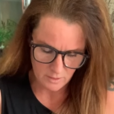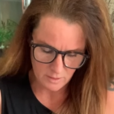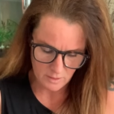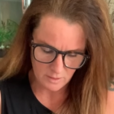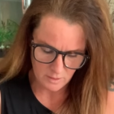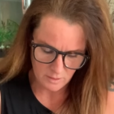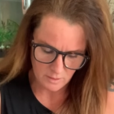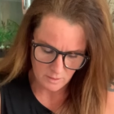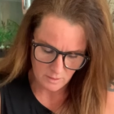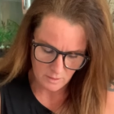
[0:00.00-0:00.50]

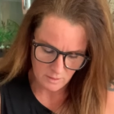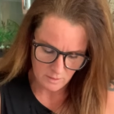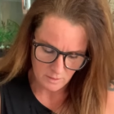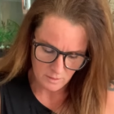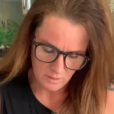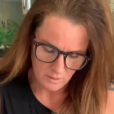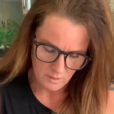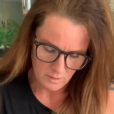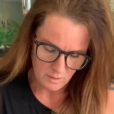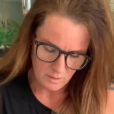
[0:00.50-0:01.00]

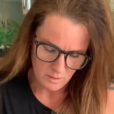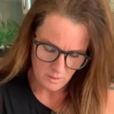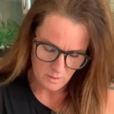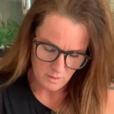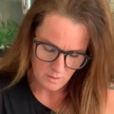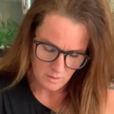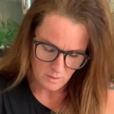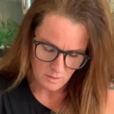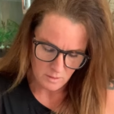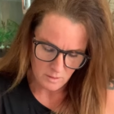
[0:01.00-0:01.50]

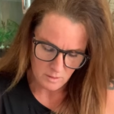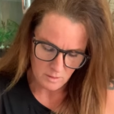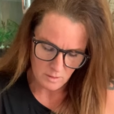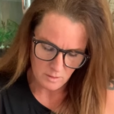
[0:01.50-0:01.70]
[no speech]